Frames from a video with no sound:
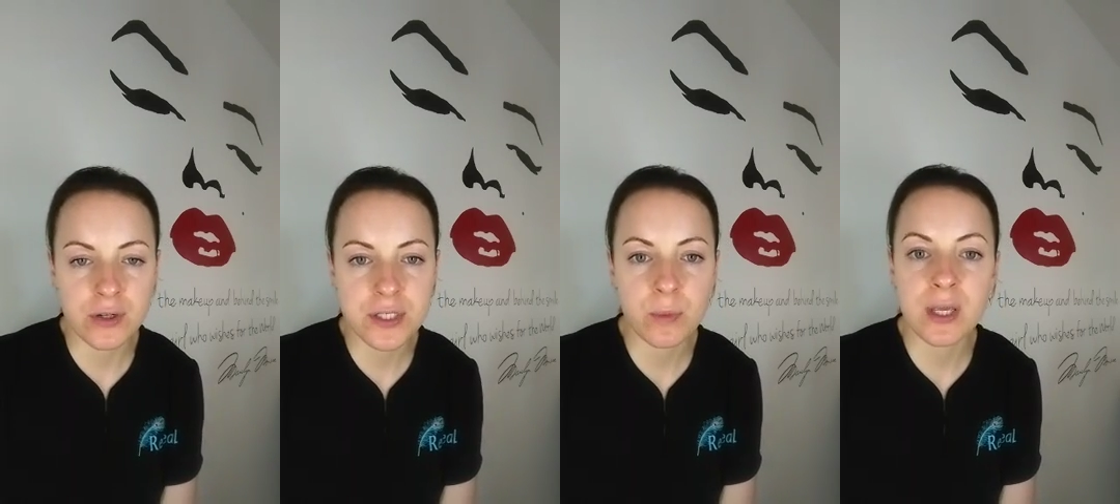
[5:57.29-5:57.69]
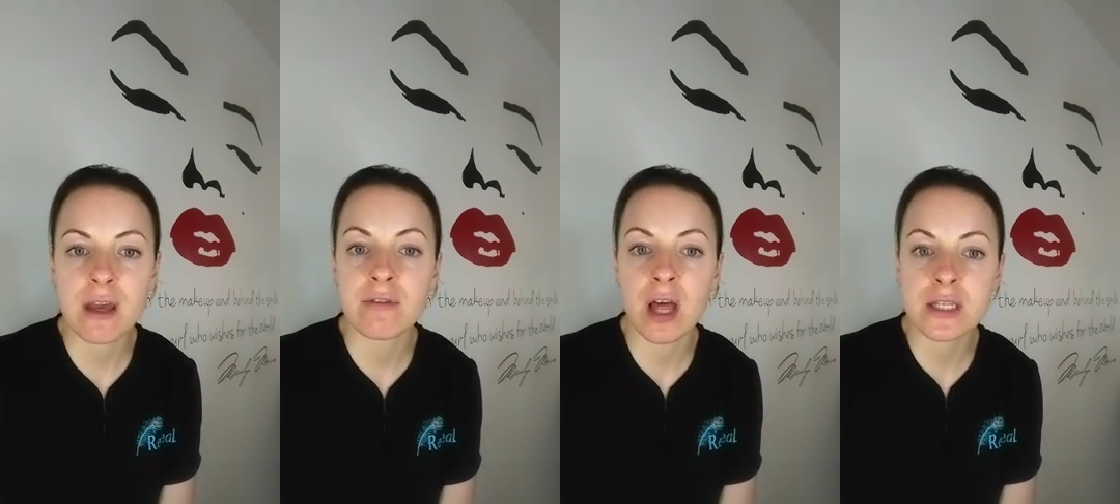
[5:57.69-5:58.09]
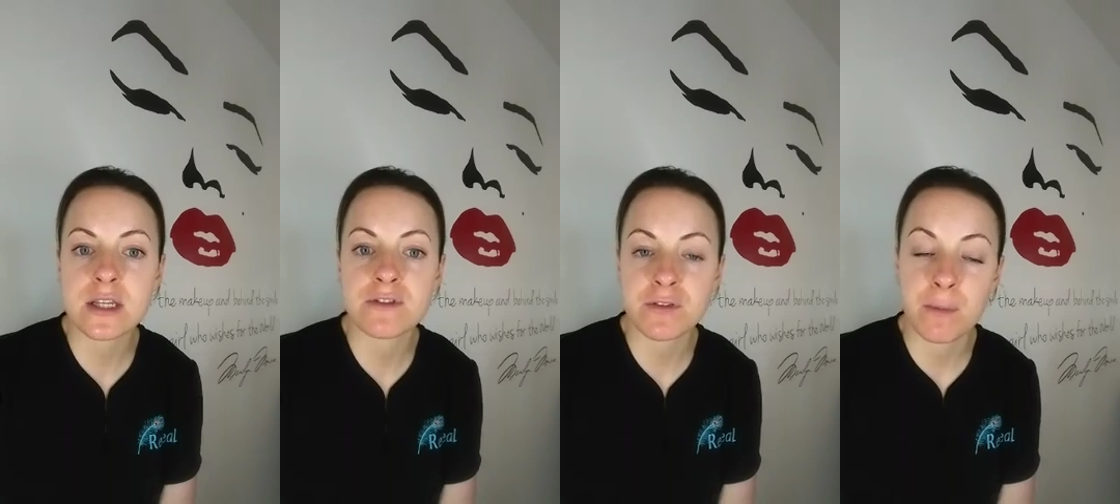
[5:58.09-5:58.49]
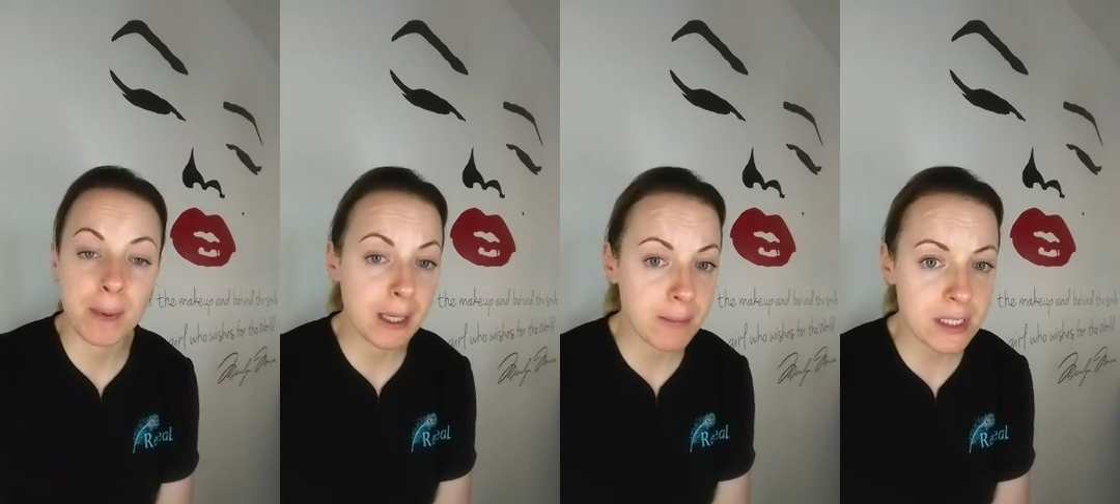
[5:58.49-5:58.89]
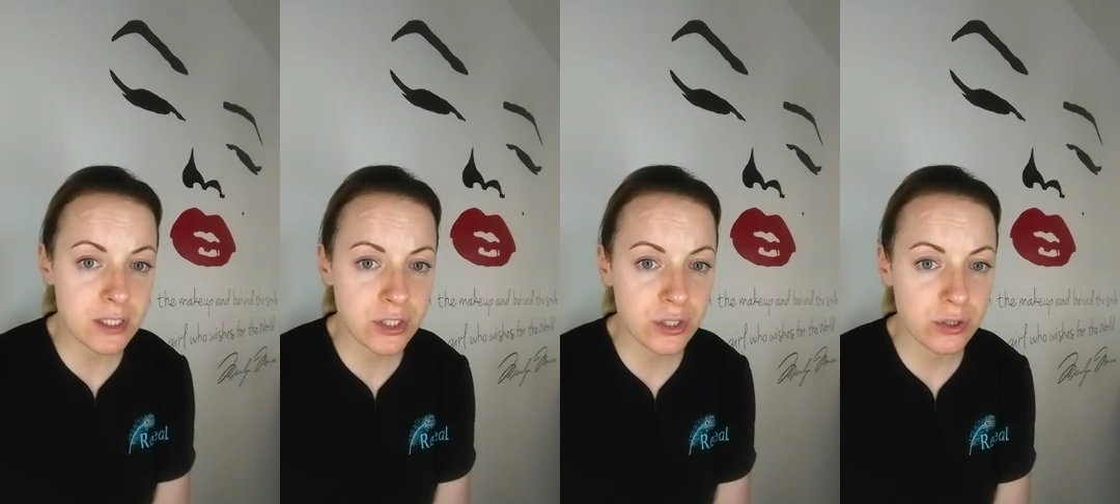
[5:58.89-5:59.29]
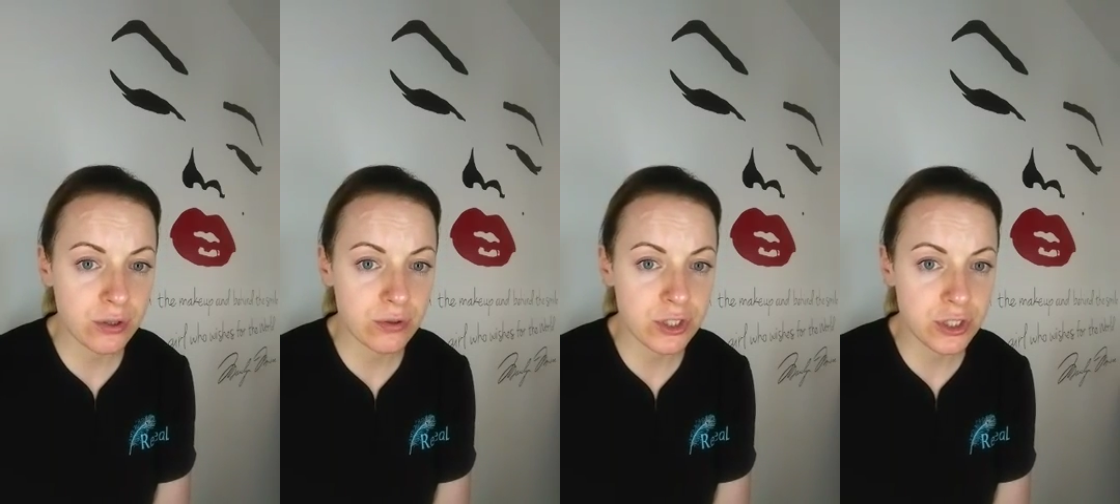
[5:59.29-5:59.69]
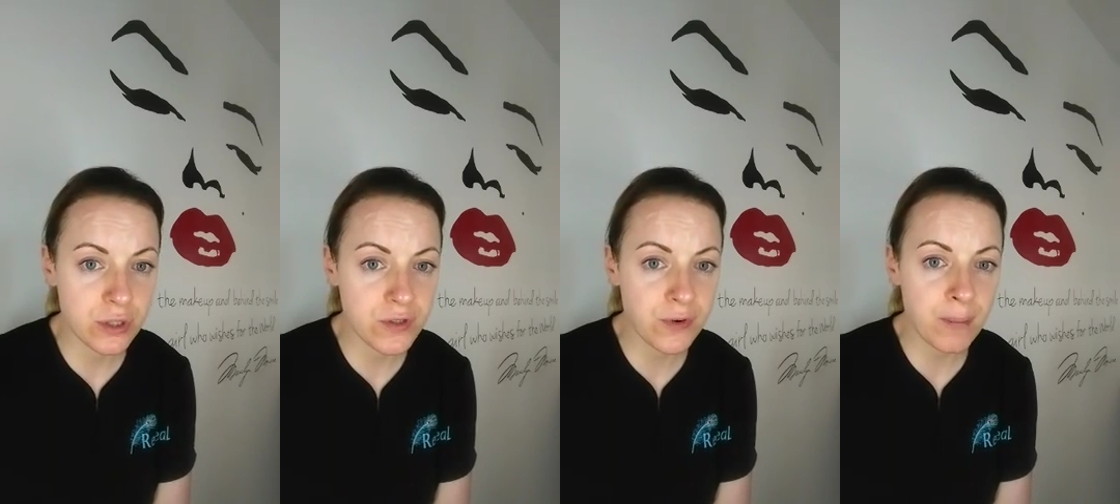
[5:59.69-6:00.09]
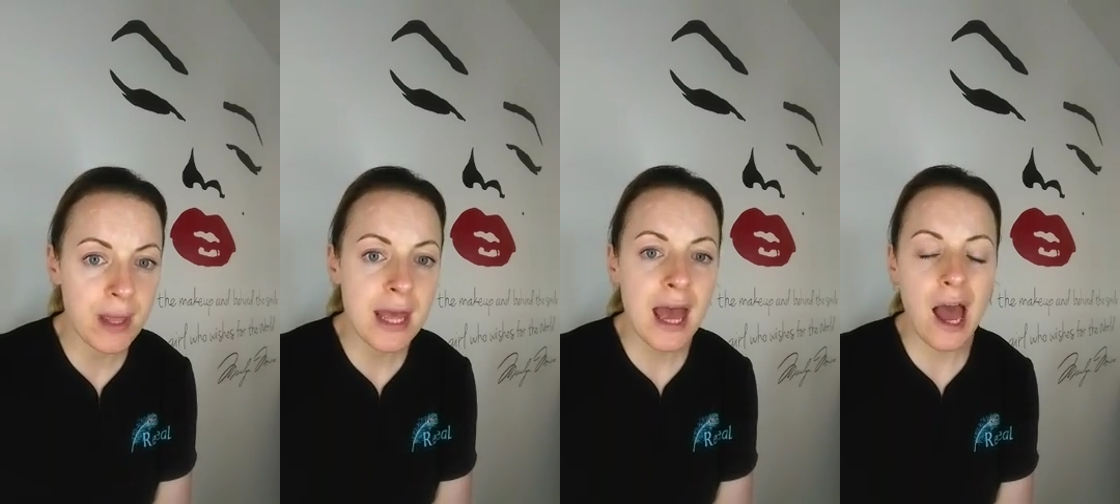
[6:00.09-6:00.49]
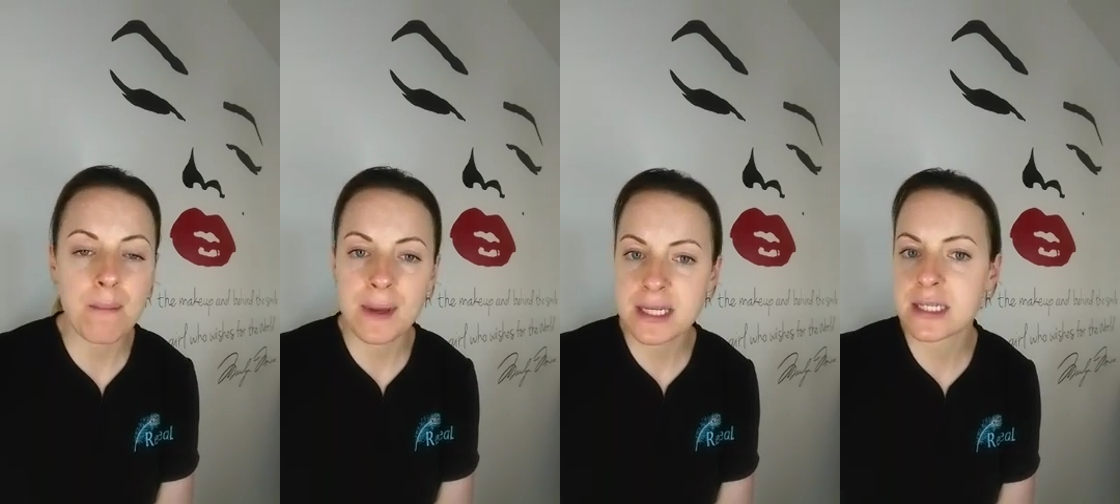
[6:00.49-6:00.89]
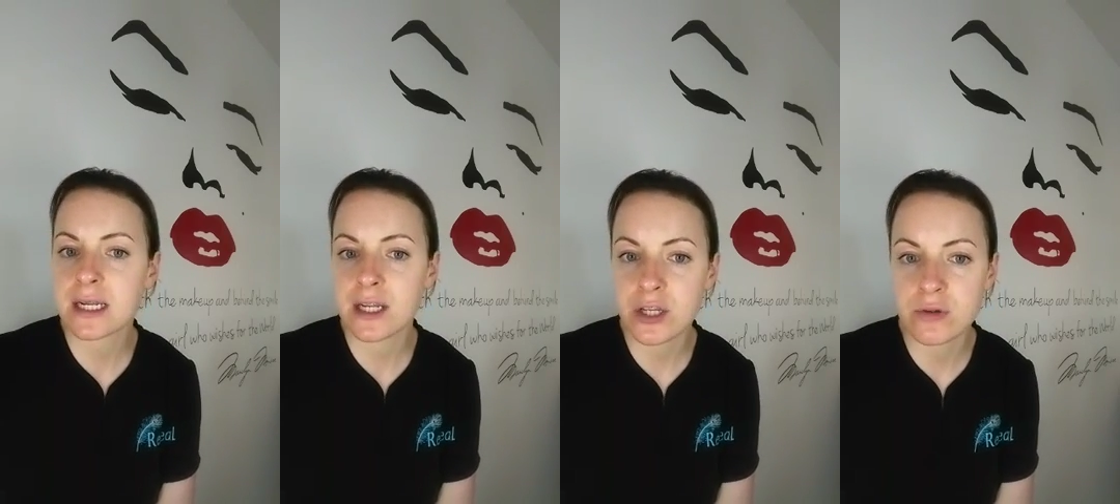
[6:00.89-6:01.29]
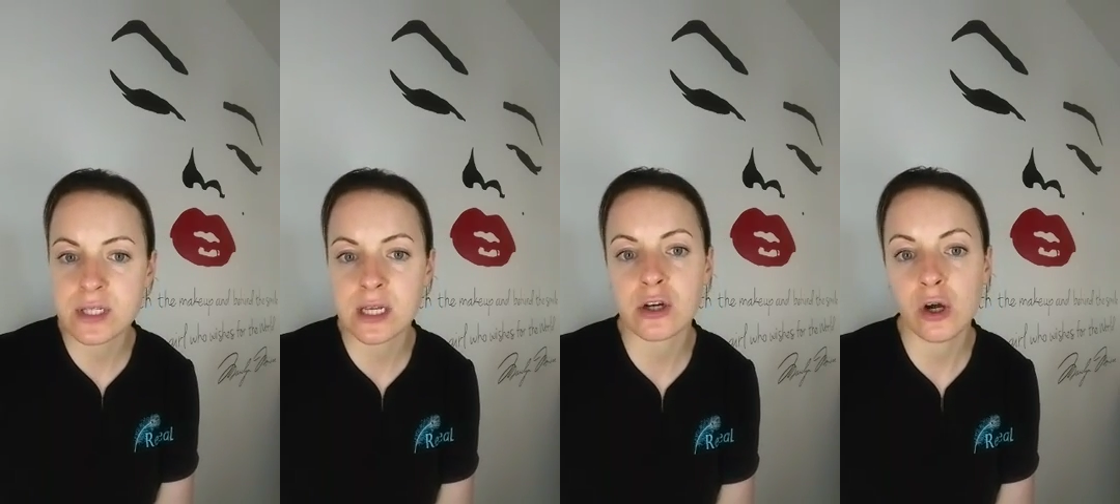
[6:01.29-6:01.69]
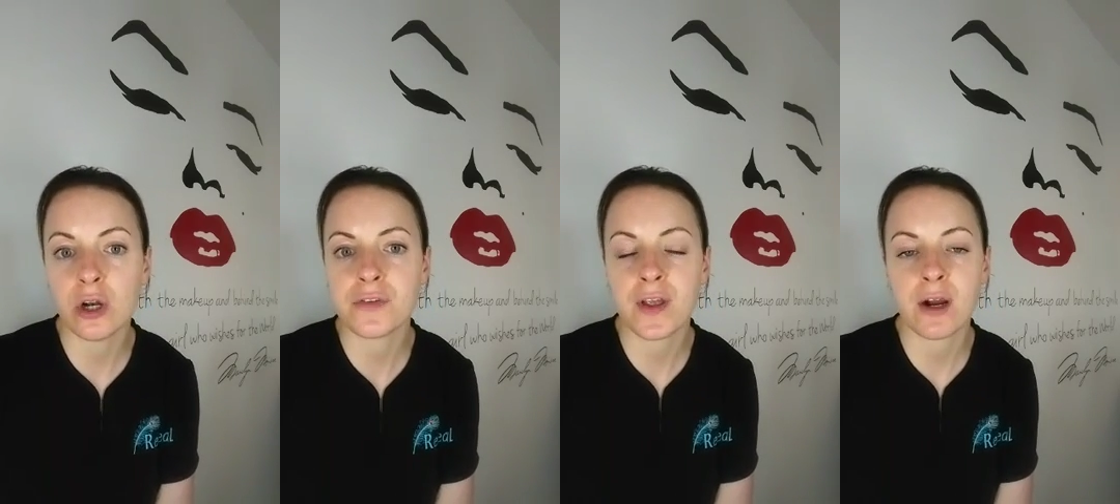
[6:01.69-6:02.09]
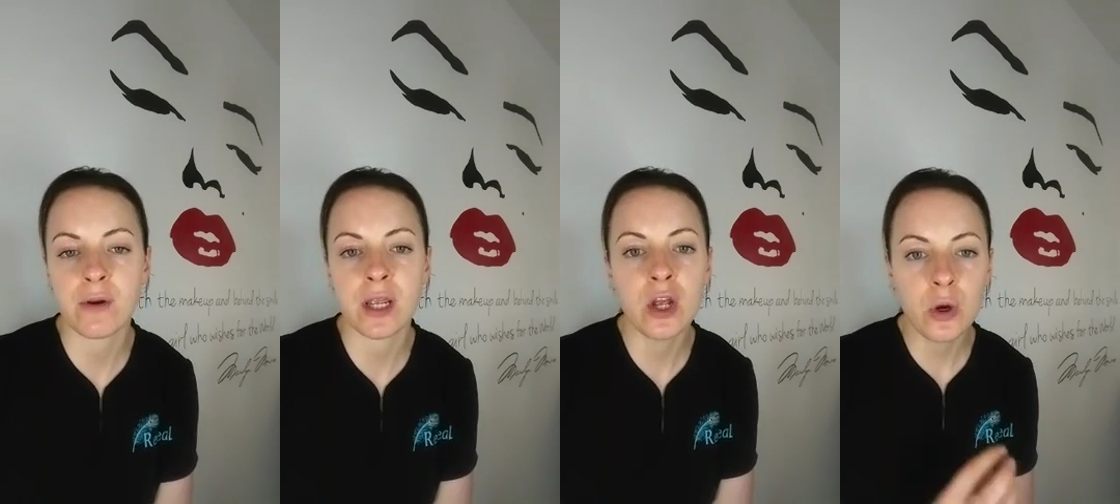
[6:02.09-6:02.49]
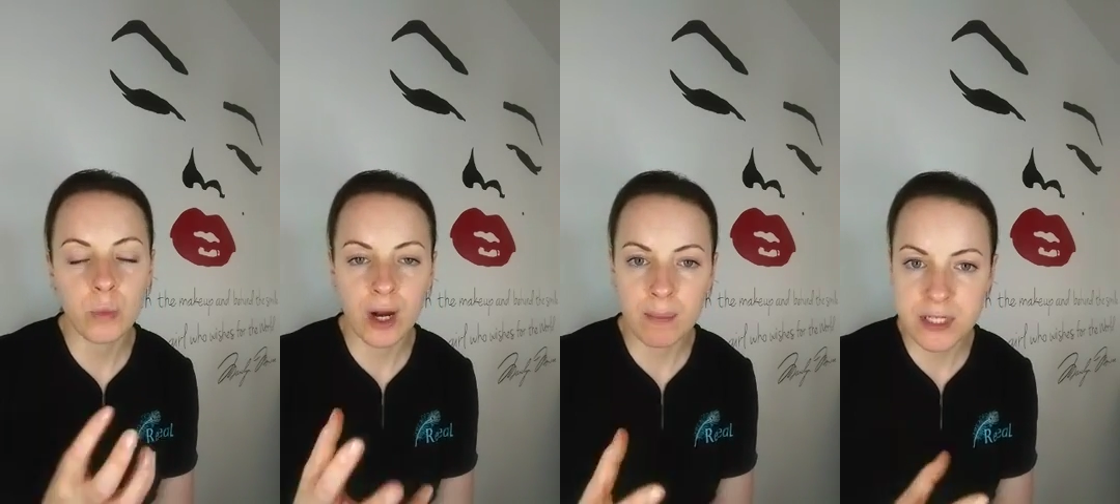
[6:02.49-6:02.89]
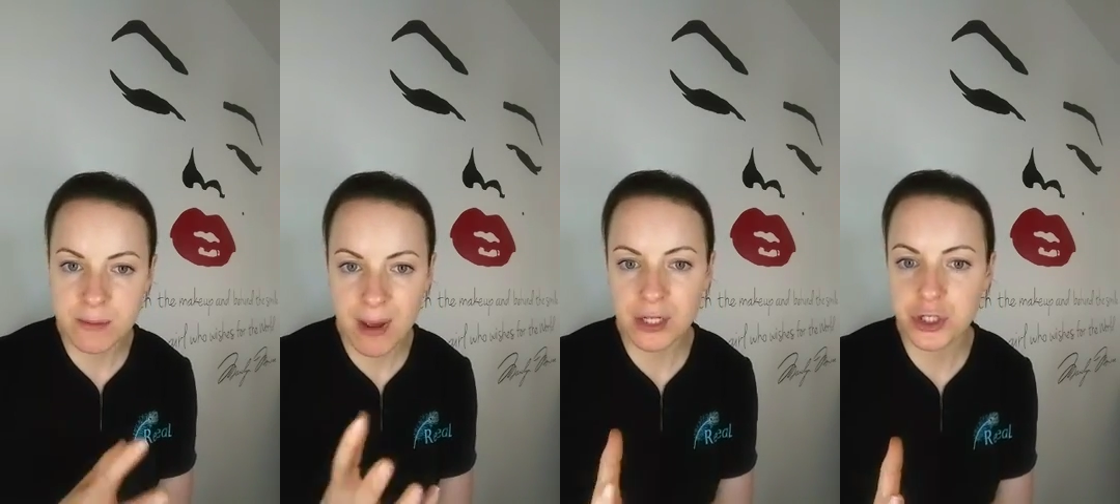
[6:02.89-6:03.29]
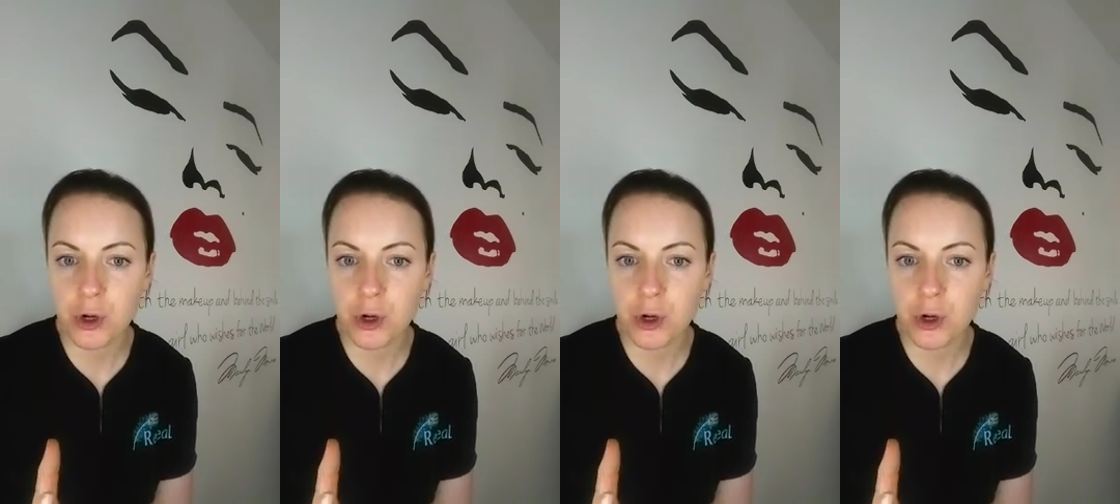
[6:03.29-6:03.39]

So we have lots of different pigments to choose from, and basically using colour theory we're able to match